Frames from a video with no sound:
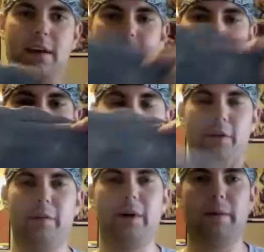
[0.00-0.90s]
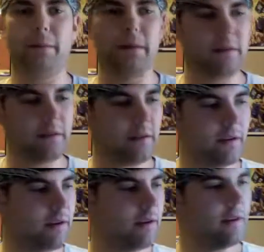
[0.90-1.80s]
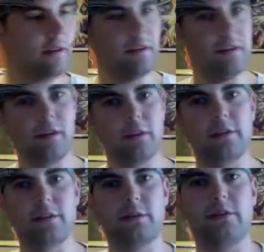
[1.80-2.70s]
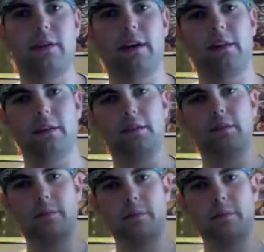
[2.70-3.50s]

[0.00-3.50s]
and open them up. Also, I've got this